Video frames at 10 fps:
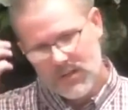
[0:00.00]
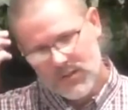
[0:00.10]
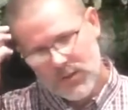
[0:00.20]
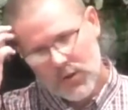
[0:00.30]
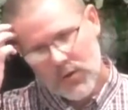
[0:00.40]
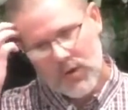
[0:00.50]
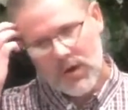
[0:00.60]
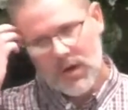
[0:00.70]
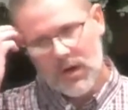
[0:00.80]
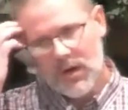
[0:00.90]

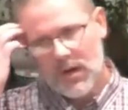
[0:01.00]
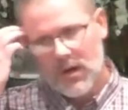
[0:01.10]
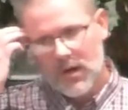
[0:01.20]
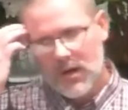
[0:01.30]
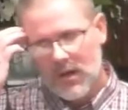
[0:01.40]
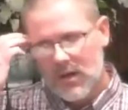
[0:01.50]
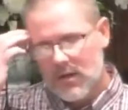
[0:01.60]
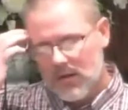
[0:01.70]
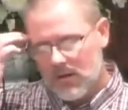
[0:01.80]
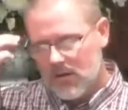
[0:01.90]
So
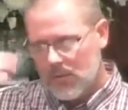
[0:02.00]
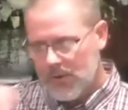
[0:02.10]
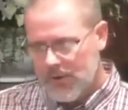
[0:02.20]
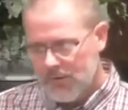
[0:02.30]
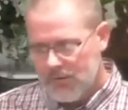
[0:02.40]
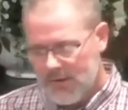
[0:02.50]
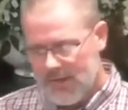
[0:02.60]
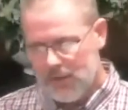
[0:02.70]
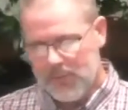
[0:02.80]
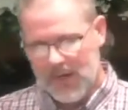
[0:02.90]
when you
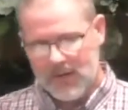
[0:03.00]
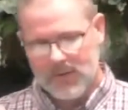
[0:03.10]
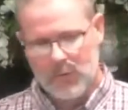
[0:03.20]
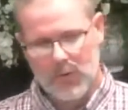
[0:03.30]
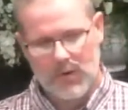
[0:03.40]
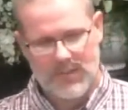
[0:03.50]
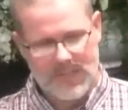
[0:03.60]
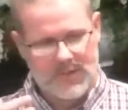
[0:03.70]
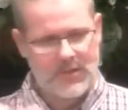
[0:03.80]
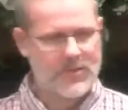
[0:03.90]
think about the words,
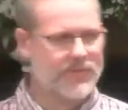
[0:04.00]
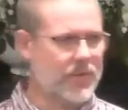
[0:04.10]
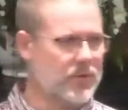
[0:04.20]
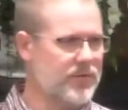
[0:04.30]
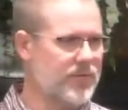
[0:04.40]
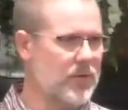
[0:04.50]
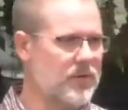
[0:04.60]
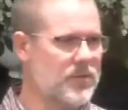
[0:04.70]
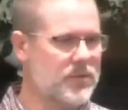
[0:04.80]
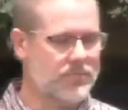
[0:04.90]
that's just the first
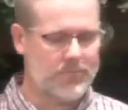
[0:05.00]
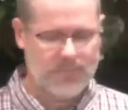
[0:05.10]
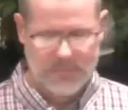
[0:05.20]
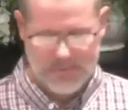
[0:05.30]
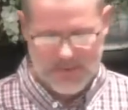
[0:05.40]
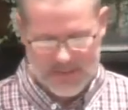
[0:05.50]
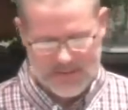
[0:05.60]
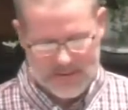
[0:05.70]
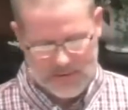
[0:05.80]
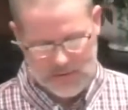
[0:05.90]
verse. I
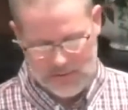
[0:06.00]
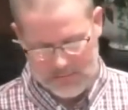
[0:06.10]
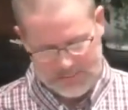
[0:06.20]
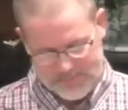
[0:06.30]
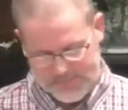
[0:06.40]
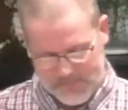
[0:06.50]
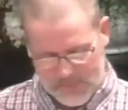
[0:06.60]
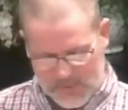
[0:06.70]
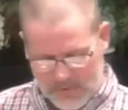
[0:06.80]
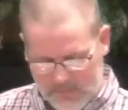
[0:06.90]
think there are
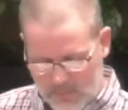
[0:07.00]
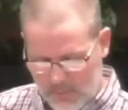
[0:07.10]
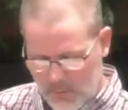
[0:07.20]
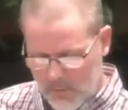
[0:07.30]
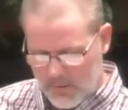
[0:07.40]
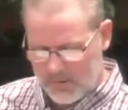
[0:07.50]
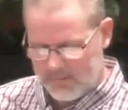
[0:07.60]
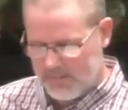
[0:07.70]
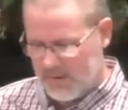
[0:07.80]
3 or 4 more.